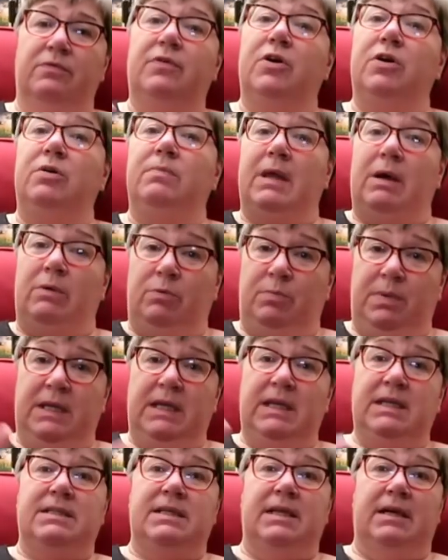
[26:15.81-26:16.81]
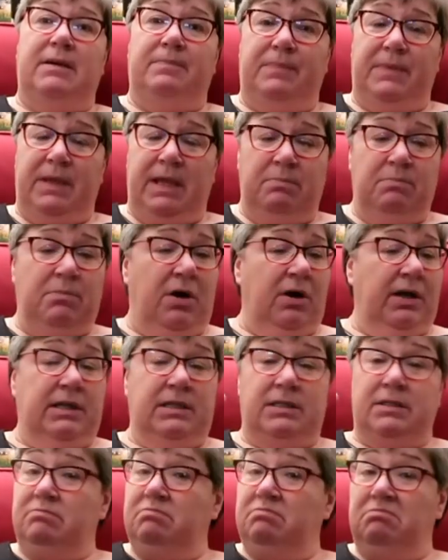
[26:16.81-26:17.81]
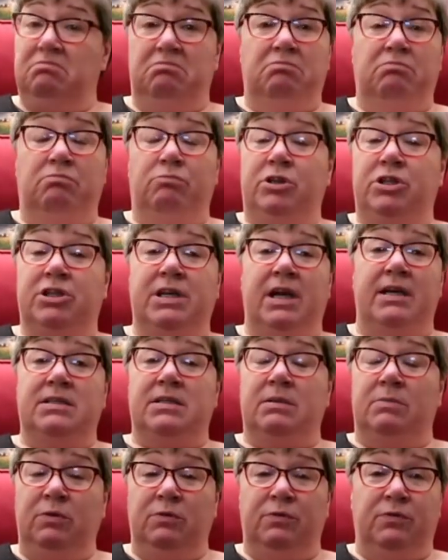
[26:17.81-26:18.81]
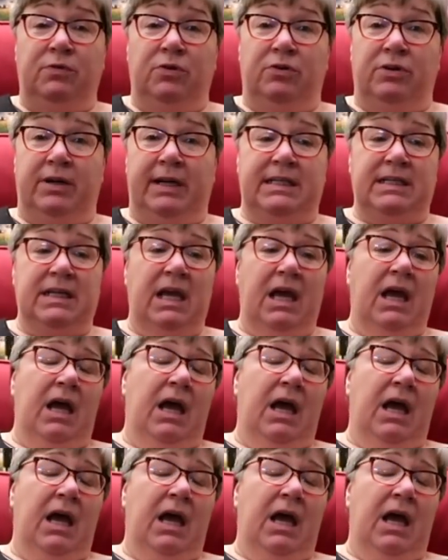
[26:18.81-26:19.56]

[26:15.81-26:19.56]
for whom that would be easier in mind in which case I'm all for it